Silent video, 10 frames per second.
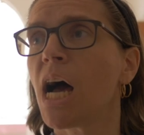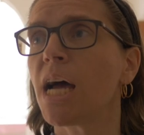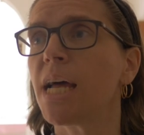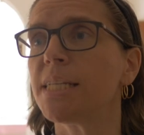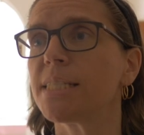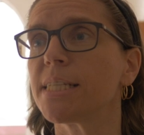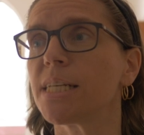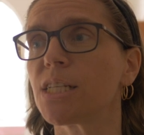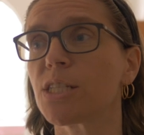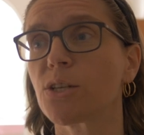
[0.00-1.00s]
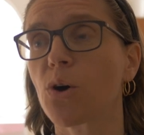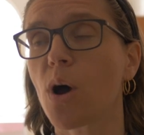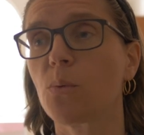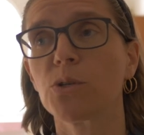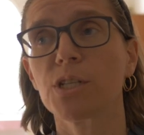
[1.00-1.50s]
And so
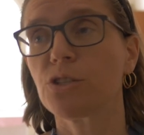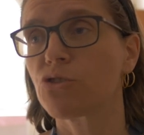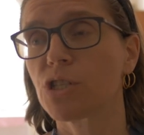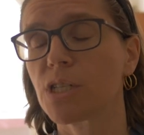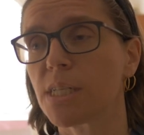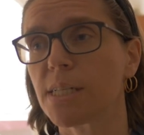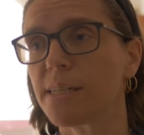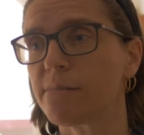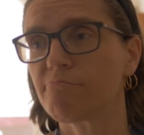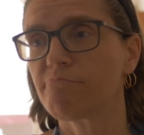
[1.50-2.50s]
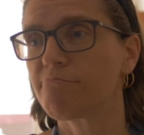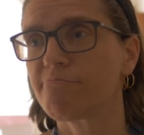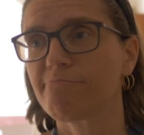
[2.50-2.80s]
I was interested in,